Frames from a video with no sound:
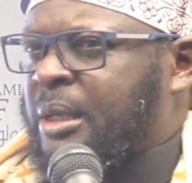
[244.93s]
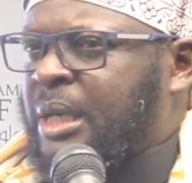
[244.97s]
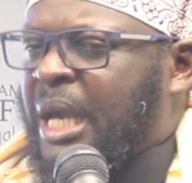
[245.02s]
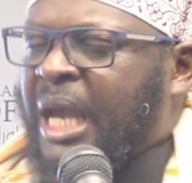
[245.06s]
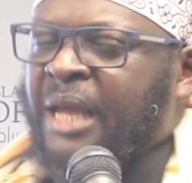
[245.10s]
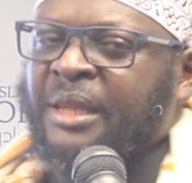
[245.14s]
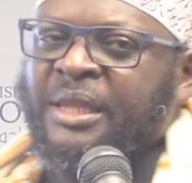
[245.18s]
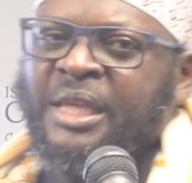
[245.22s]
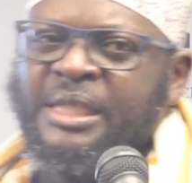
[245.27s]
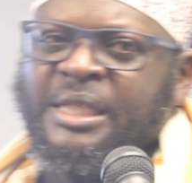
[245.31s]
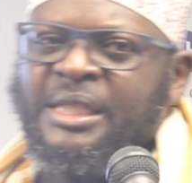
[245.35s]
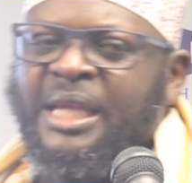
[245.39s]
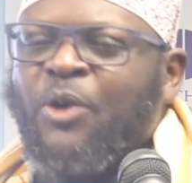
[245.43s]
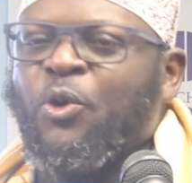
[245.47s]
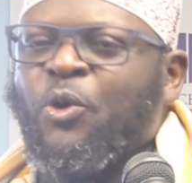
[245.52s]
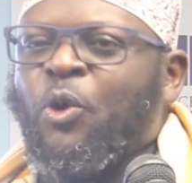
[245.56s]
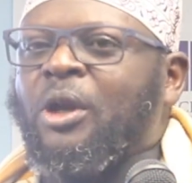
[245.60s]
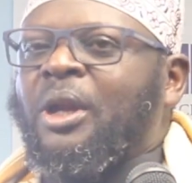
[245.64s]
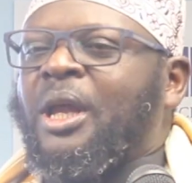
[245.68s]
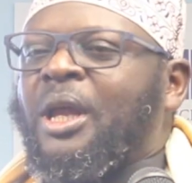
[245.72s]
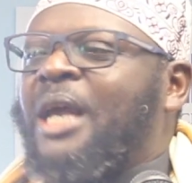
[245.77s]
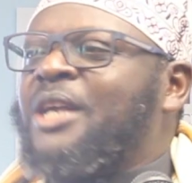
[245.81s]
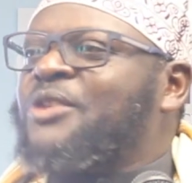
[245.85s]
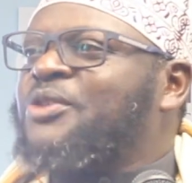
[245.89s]
and these are
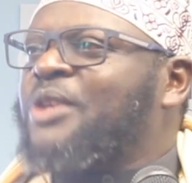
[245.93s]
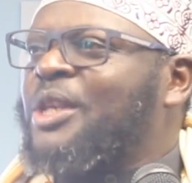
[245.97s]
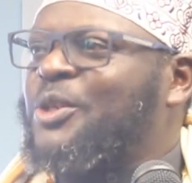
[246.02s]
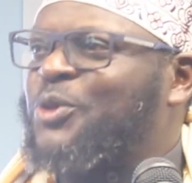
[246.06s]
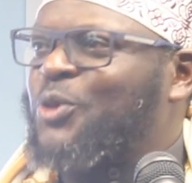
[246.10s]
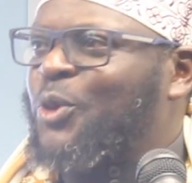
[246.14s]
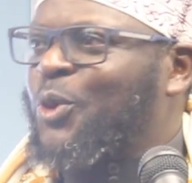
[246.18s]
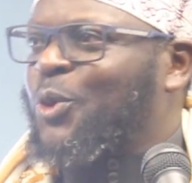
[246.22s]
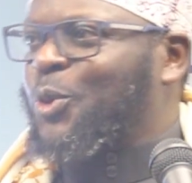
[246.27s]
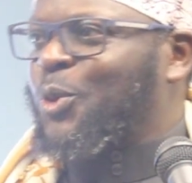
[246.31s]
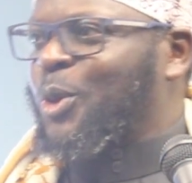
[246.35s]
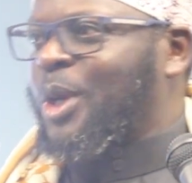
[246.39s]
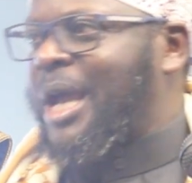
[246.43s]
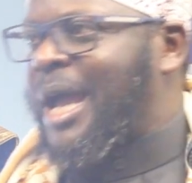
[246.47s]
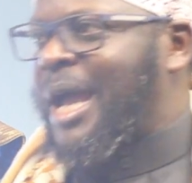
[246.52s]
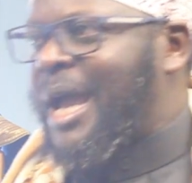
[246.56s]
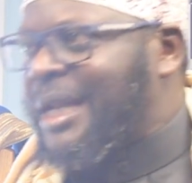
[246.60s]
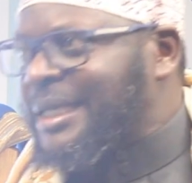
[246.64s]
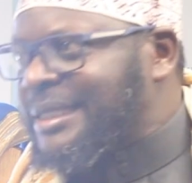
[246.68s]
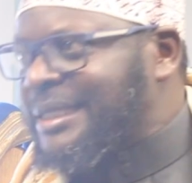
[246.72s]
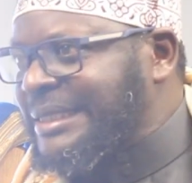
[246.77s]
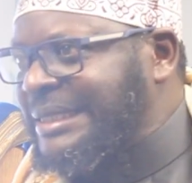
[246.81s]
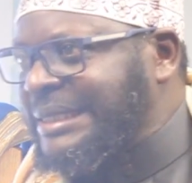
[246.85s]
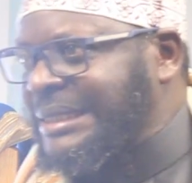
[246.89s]
called qasas
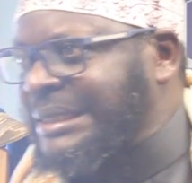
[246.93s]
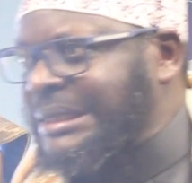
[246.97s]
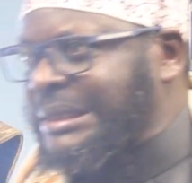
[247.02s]
al-Quran,